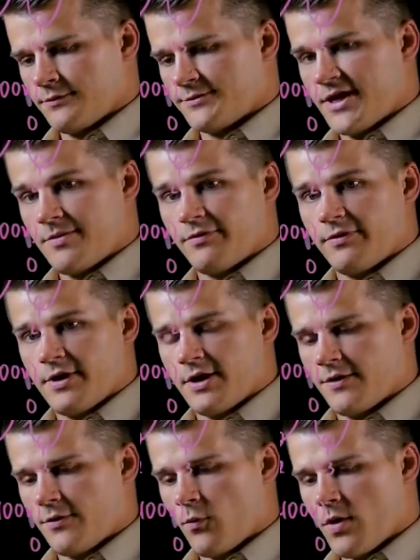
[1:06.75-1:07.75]
Same thing
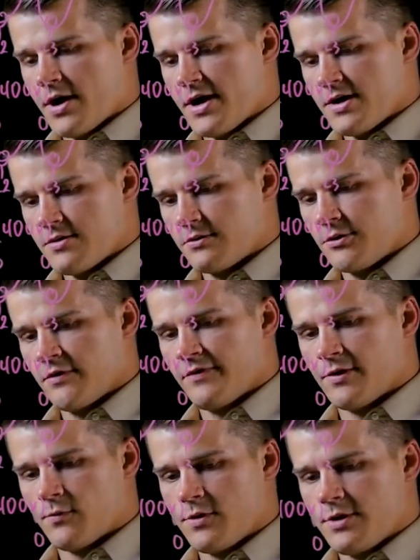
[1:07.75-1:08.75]
on the Y, you have
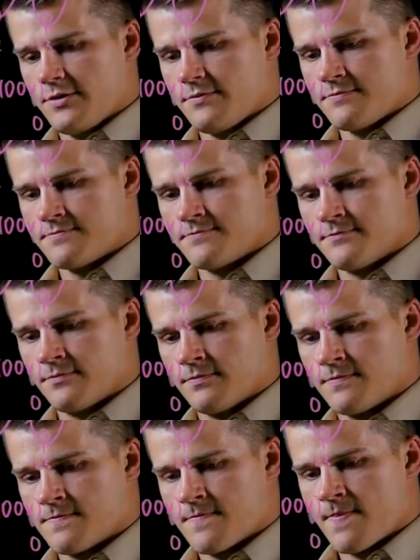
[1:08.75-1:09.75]
L1,
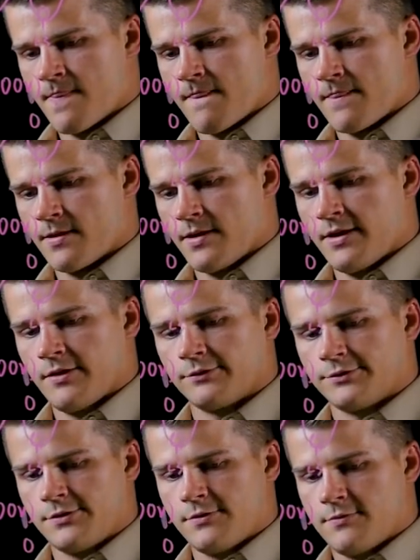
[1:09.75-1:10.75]

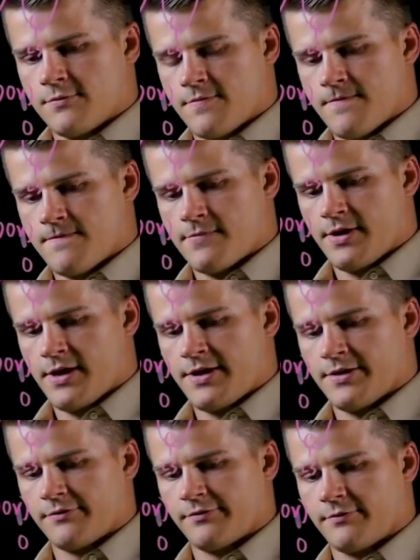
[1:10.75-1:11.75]
L2
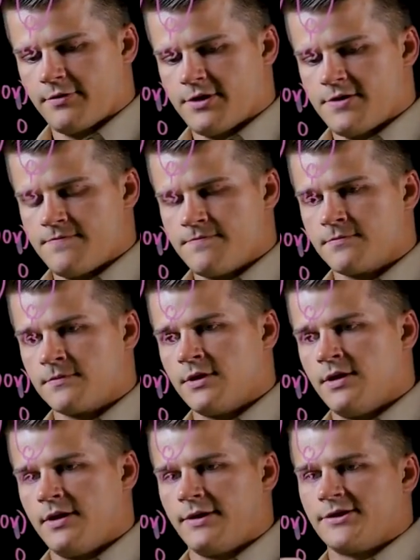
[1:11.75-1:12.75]
and L3,
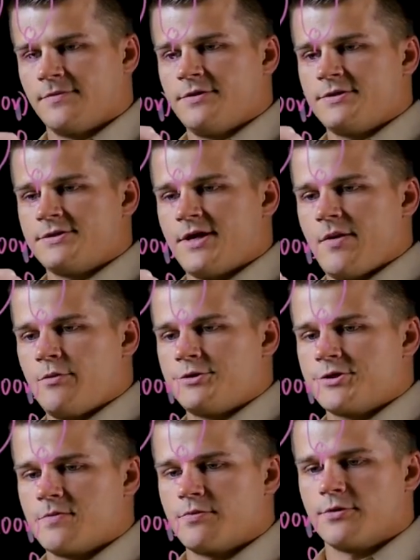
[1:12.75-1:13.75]
except this time we
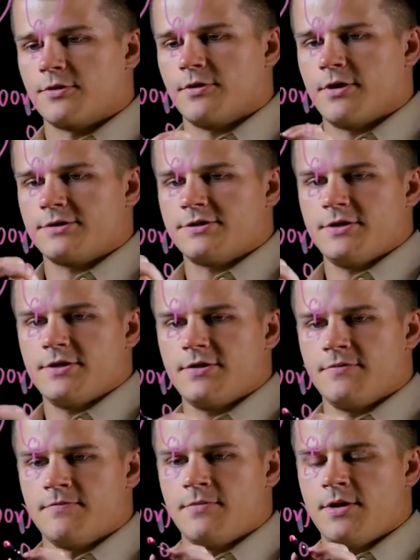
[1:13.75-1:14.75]
jumper across
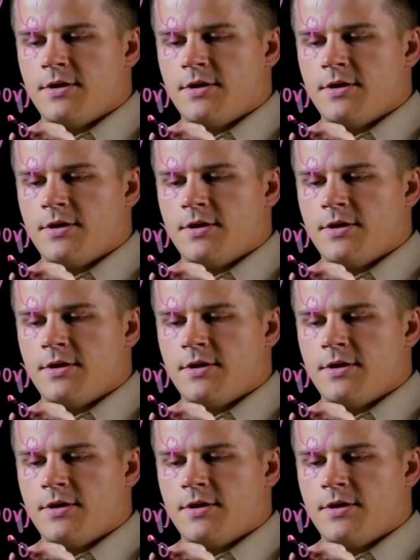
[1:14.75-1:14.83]
here